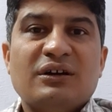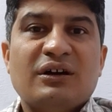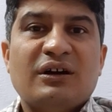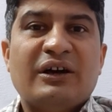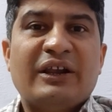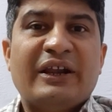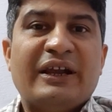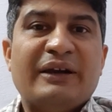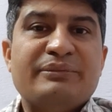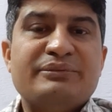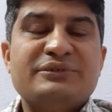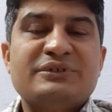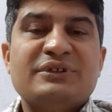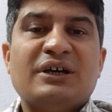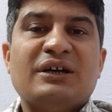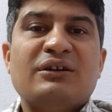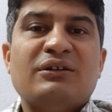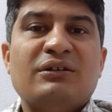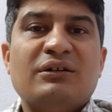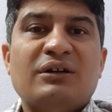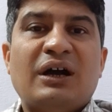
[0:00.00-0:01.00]
grapes
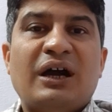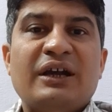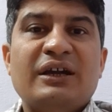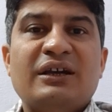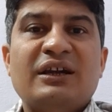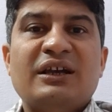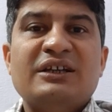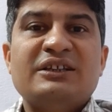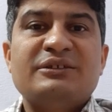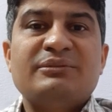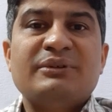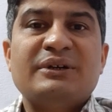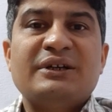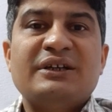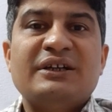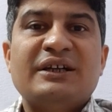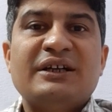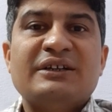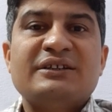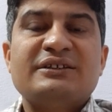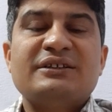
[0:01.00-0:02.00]
are not high glycemic
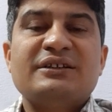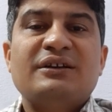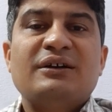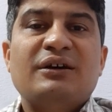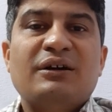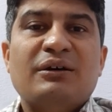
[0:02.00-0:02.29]
index.